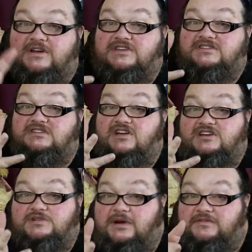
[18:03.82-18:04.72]
because there's
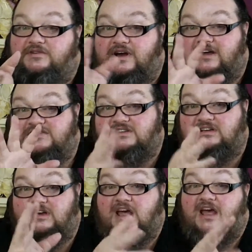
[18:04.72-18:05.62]
only 24 hours in
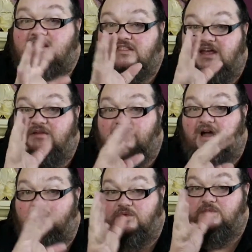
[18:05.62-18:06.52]
it,
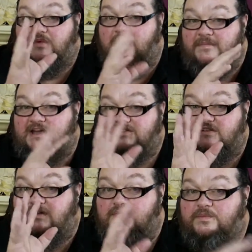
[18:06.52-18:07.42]
I will imagine
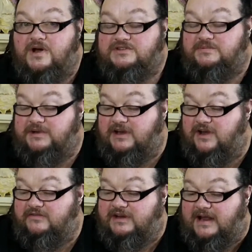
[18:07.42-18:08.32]
they will possibly
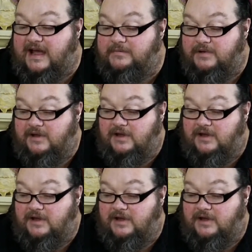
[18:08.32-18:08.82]
overlap.